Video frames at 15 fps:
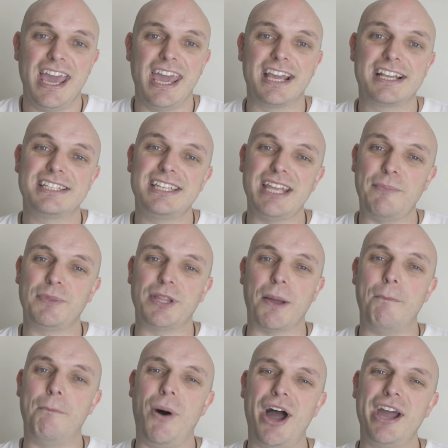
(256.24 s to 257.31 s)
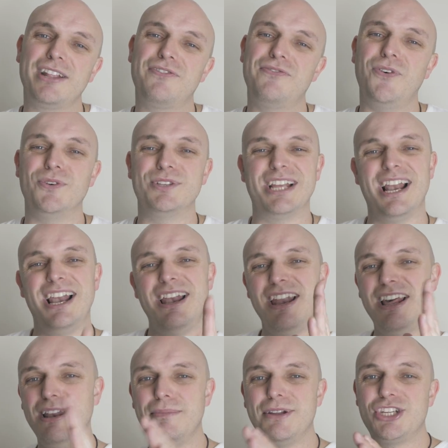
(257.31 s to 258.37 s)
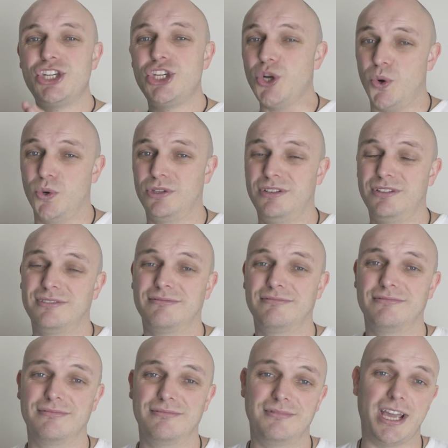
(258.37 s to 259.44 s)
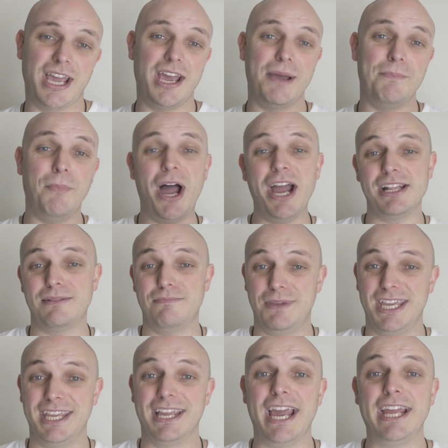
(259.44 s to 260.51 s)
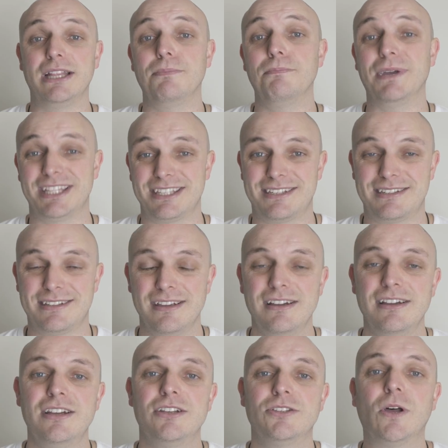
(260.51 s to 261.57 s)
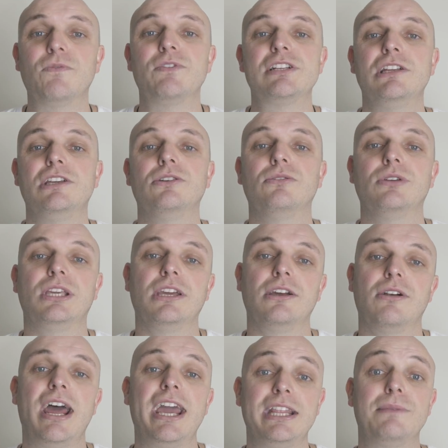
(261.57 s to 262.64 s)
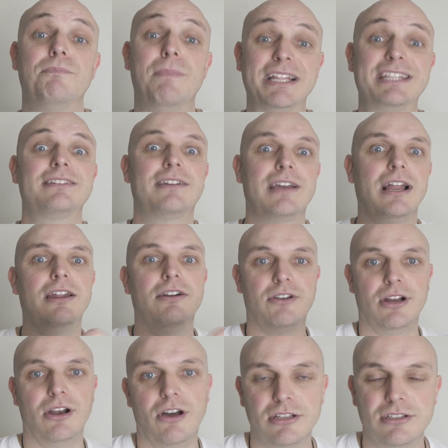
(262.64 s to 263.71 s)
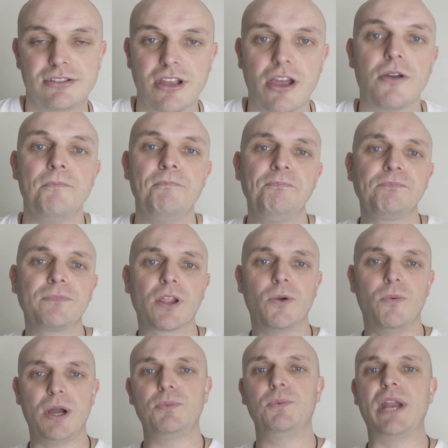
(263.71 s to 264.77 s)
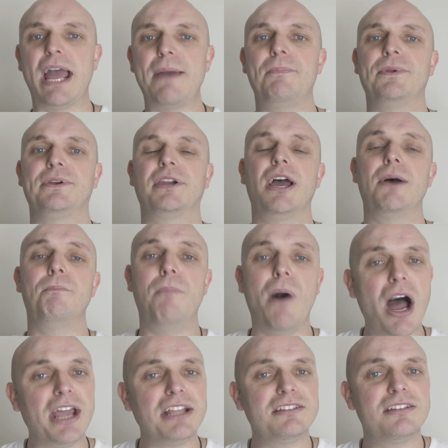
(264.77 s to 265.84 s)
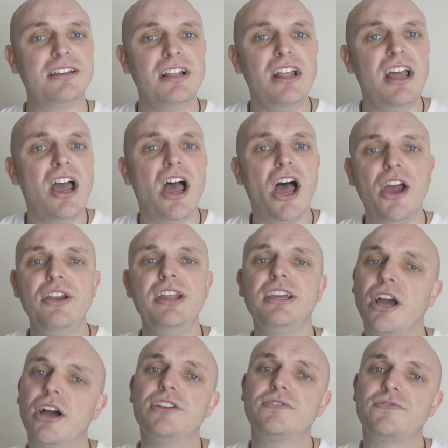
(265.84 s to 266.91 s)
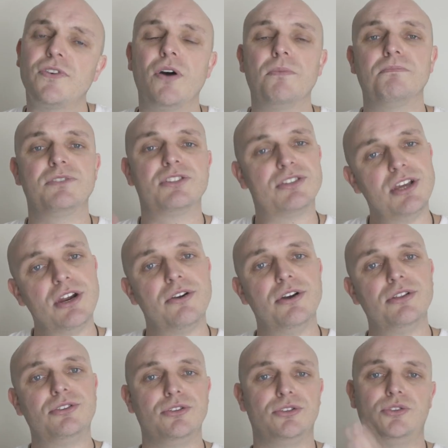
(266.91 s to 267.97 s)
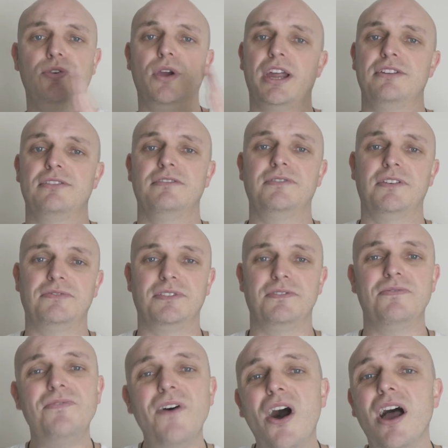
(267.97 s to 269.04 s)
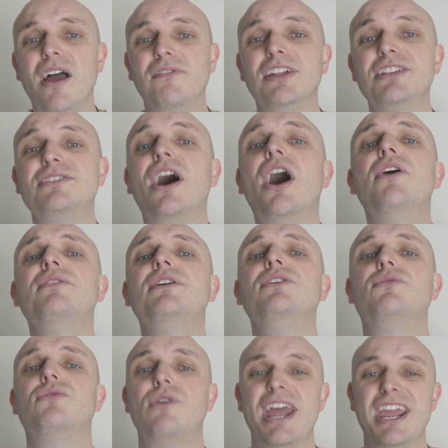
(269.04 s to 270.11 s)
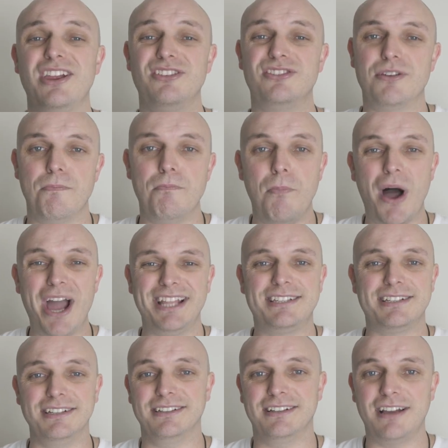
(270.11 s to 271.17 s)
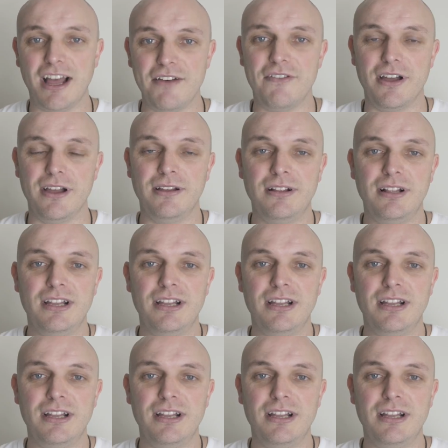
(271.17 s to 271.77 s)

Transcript: except a byte falls a little bit short, uh, byte being 8 bits. So obviously you hear 8-bit color a lot. So what would happen, a byte only goes from 0 to 255. That's the only range a byte can cover.